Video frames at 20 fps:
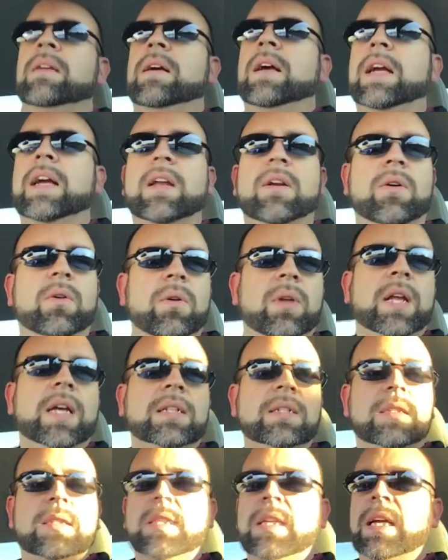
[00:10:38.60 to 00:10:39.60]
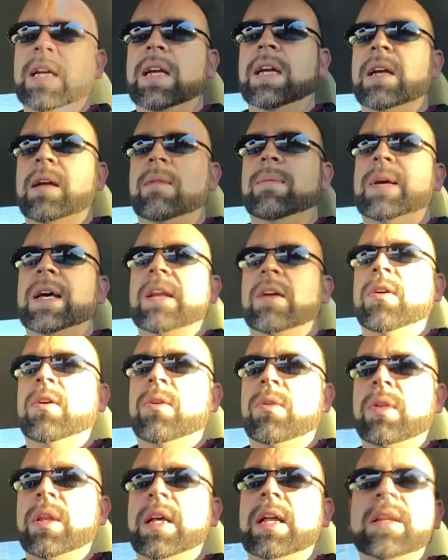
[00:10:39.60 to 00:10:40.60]
I got a whole lot to say about a
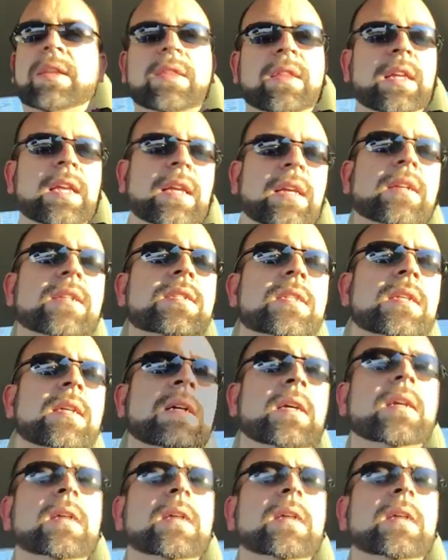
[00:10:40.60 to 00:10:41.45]
whole lot of things.